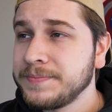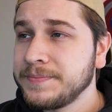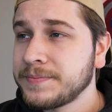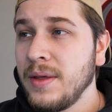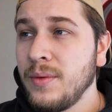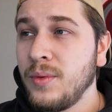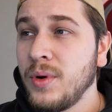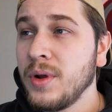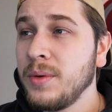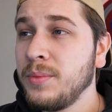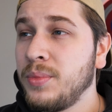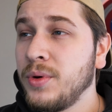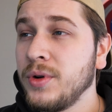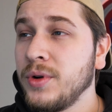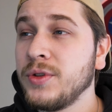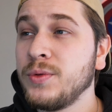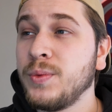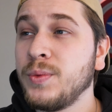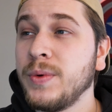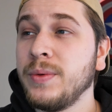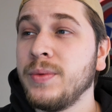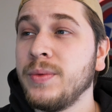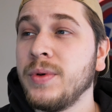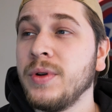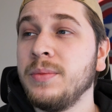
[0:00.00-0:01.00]
The
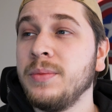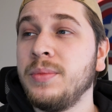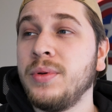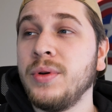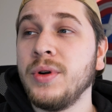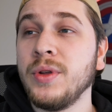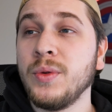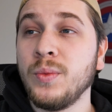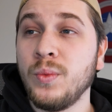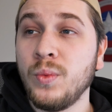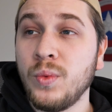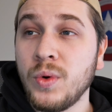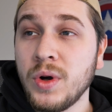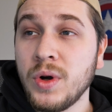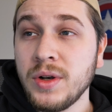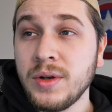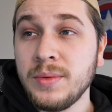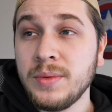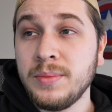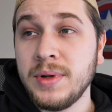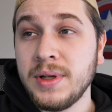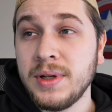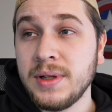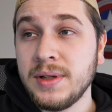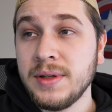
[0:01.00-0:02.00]

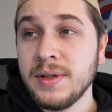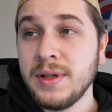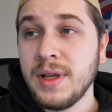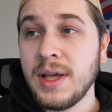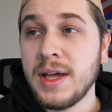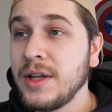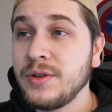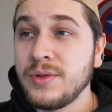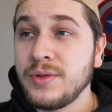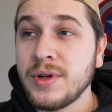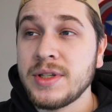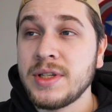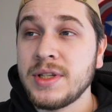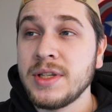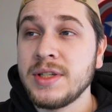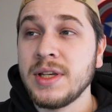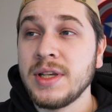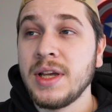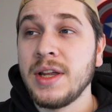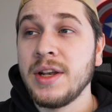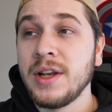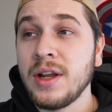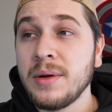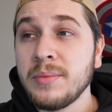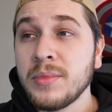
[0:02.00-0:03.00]
1.21.1 build addresses
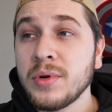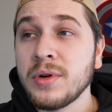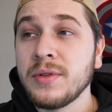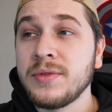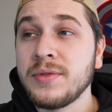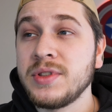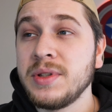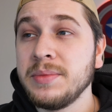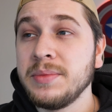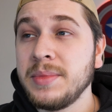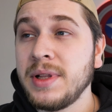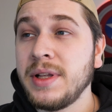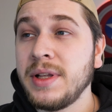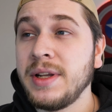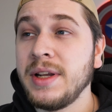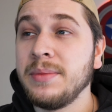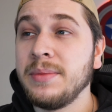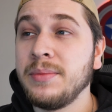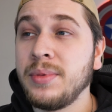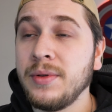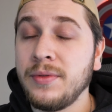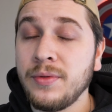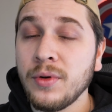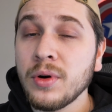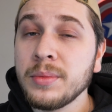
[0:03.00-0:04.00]
a number of stability
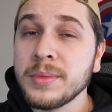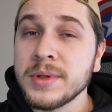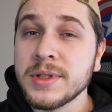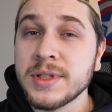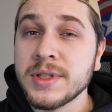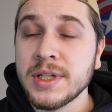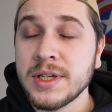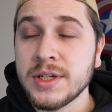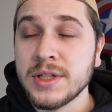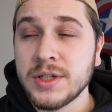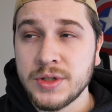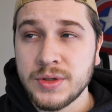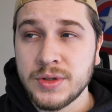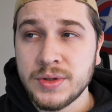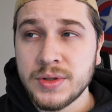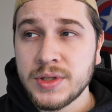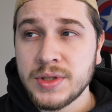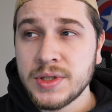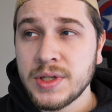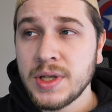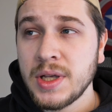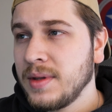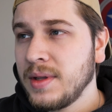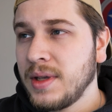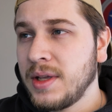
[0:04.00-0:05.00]
and performance
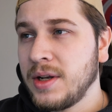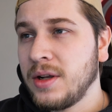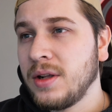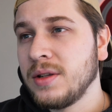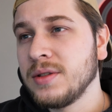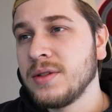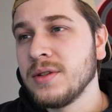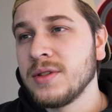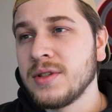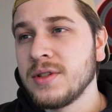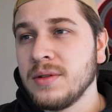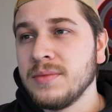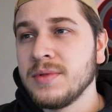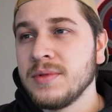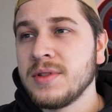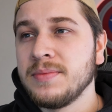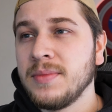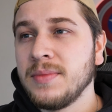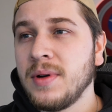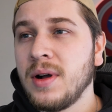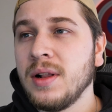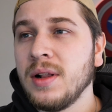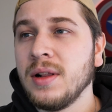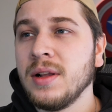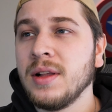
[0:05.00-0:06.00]
issues, and also some
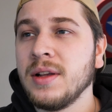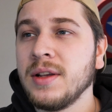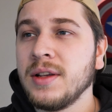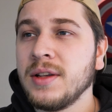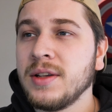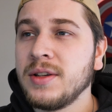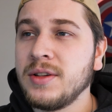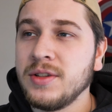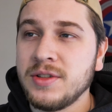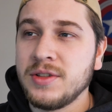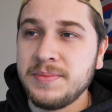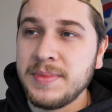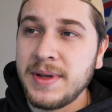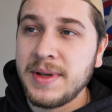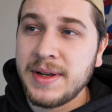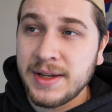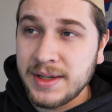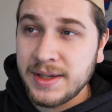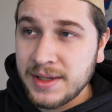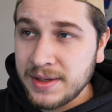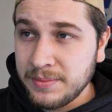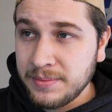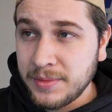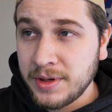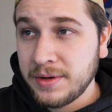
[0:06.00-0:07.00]
small
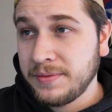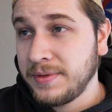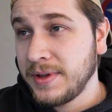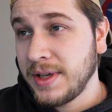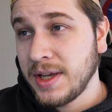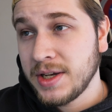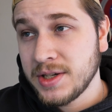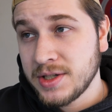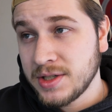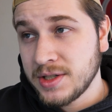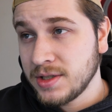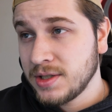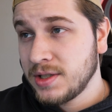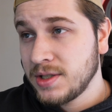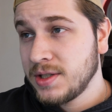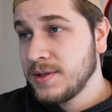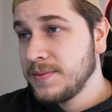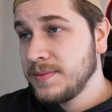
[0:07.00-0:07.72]
cosmetic modifications.